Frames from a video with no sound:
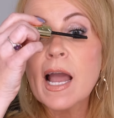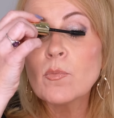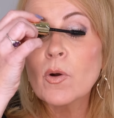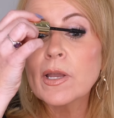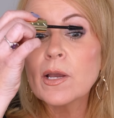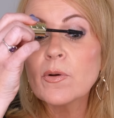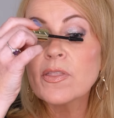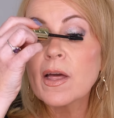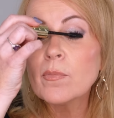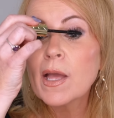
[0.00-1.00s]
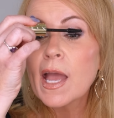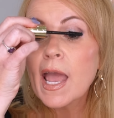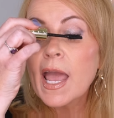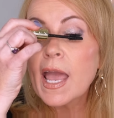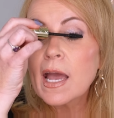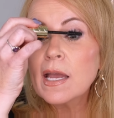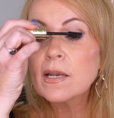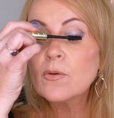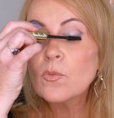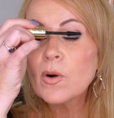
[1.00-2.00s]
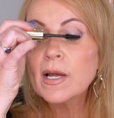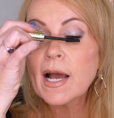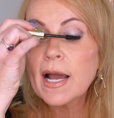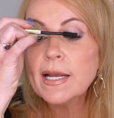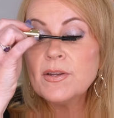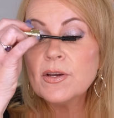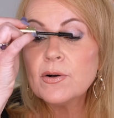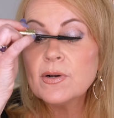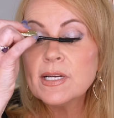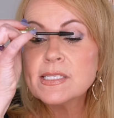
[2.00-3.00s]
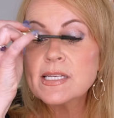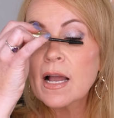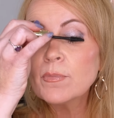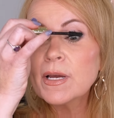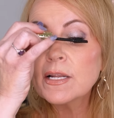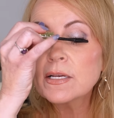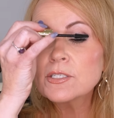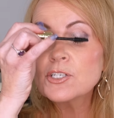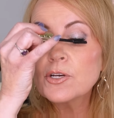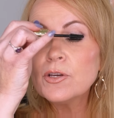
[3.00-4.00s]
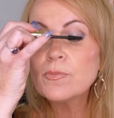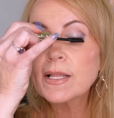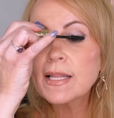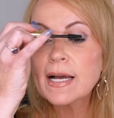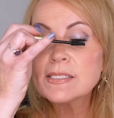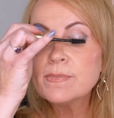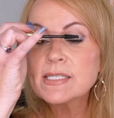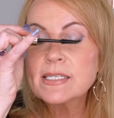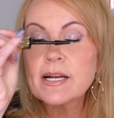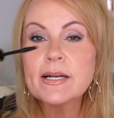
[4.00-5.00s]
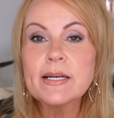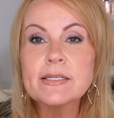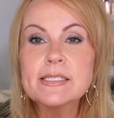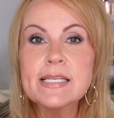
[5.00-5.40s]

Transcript: I'm working with them. And what I do is I'm going to show you my last mascara here in a